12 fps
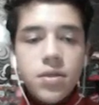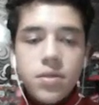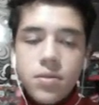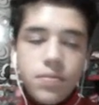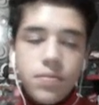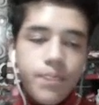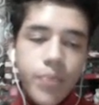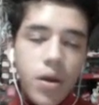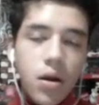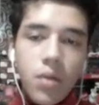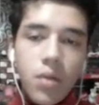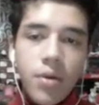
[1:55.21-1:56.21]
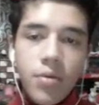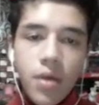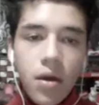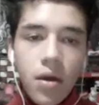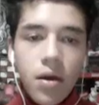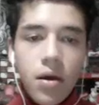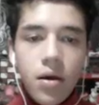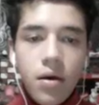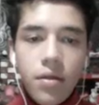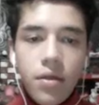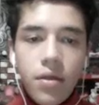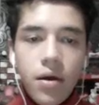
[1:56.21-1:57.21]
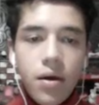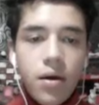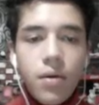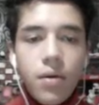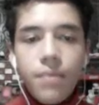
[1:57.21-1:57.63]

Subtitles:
is all about the